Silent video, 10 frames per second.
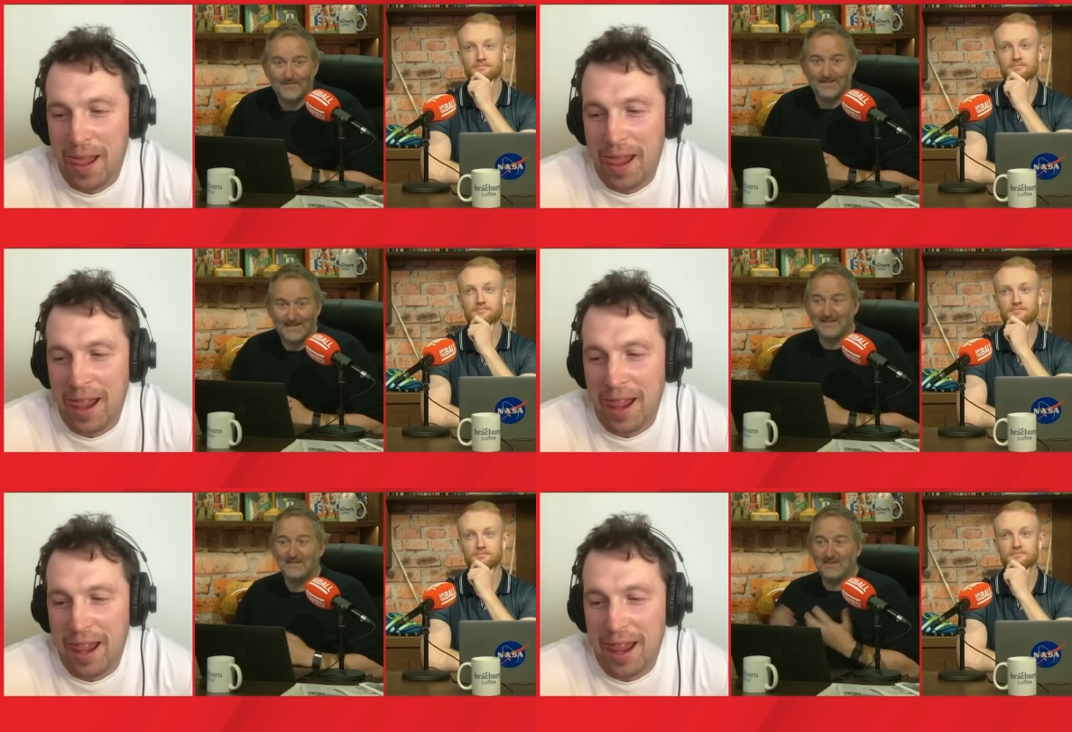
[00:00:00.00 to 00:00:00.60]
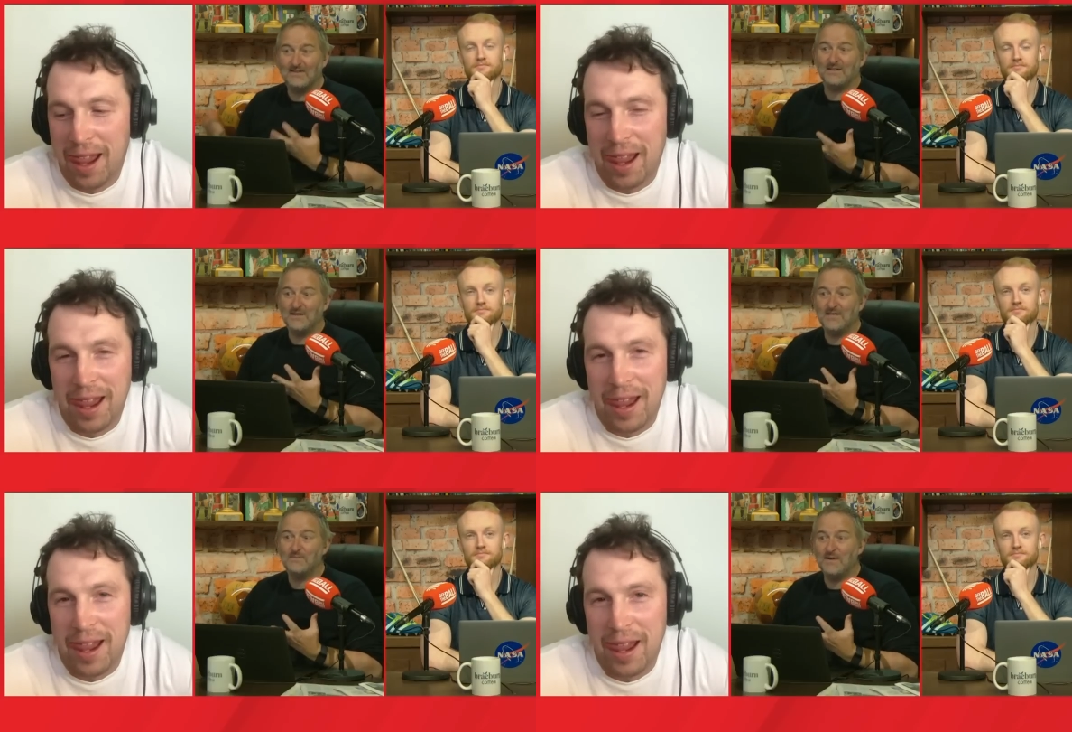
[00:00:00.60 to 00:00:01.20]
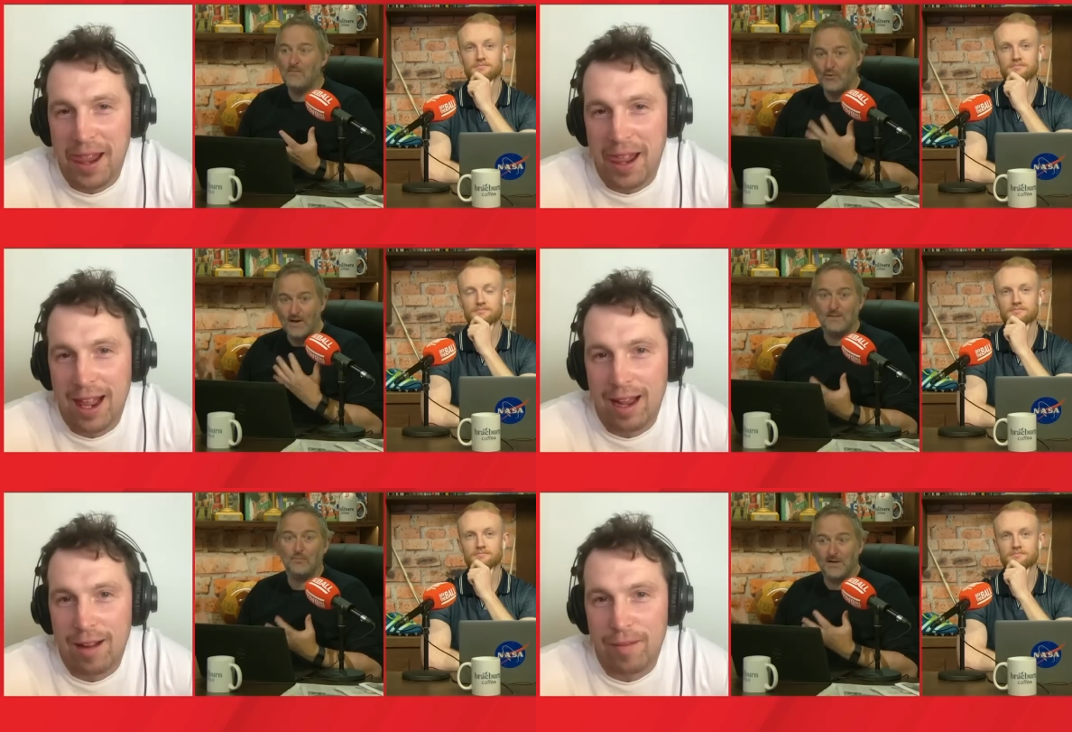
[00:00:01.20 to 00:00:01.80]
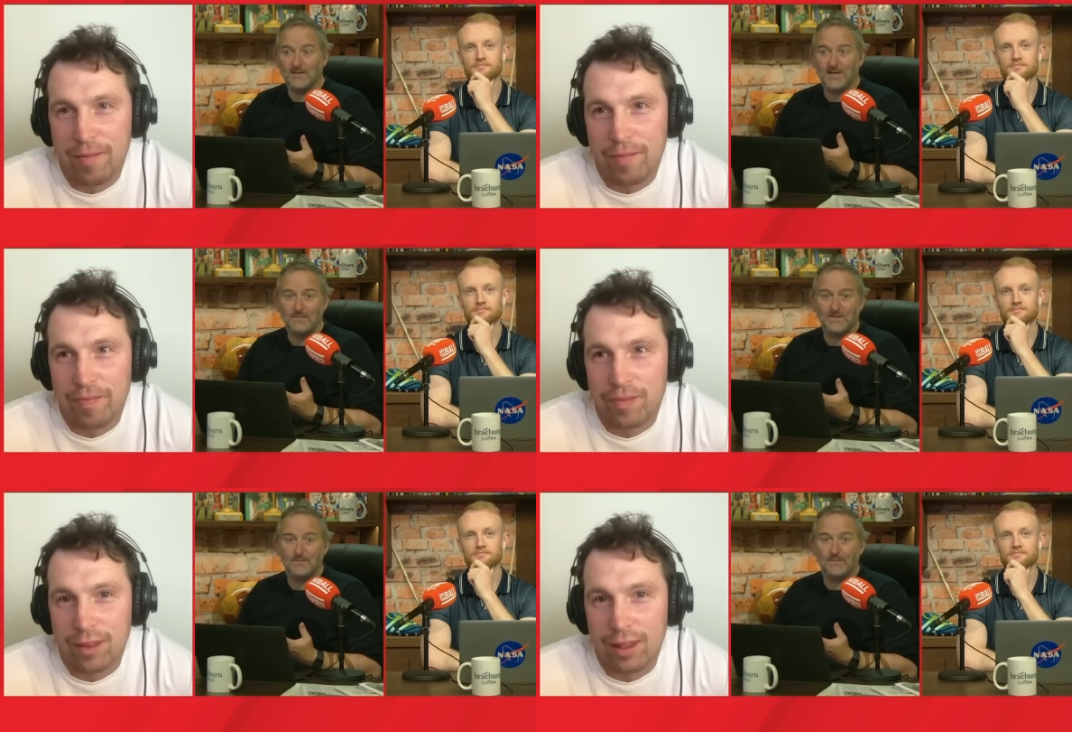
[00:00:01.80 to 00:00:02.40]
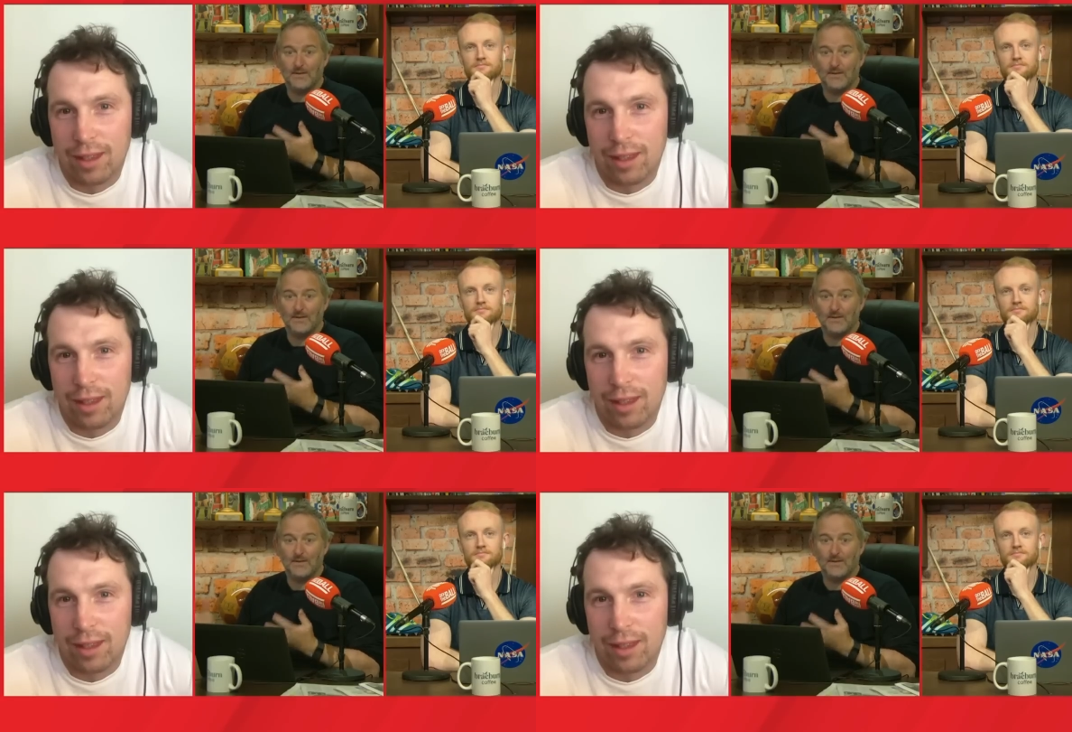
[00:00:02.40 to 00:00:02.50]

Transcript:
Speaker 1: the, the, it has been a brilliant, brilliant championship.